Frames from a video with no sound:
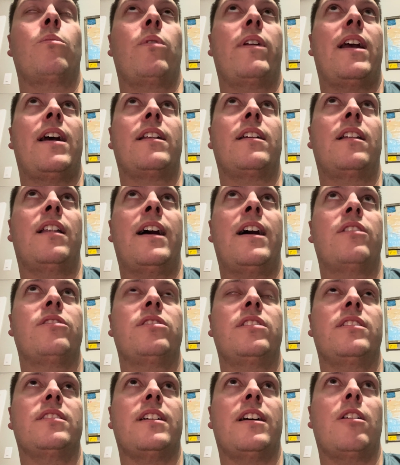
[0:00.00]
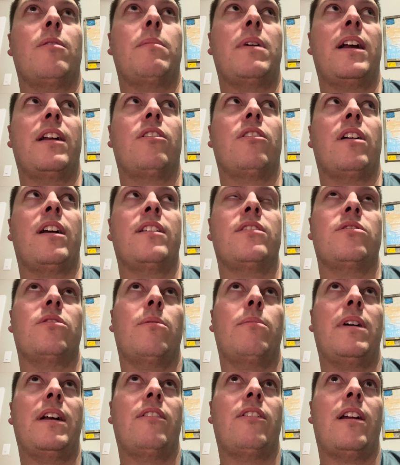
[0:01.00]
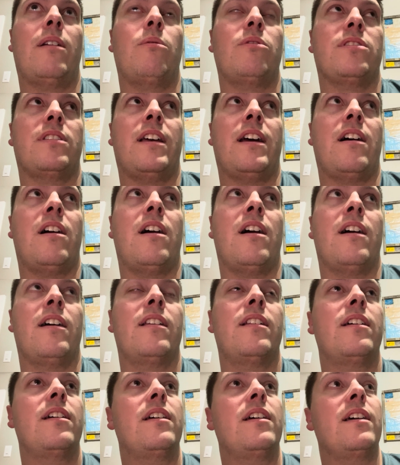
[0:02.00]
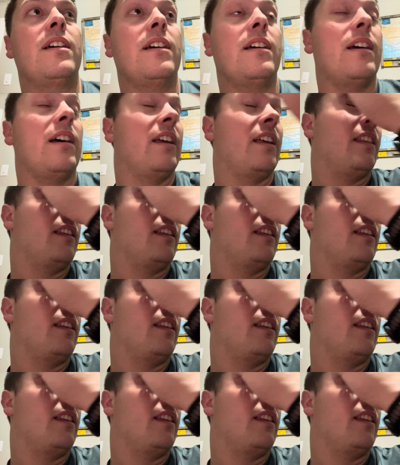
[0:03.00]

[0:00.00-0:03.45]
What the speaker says: We had clouds the entire bike ride, so the bike ride wasn't that hot. And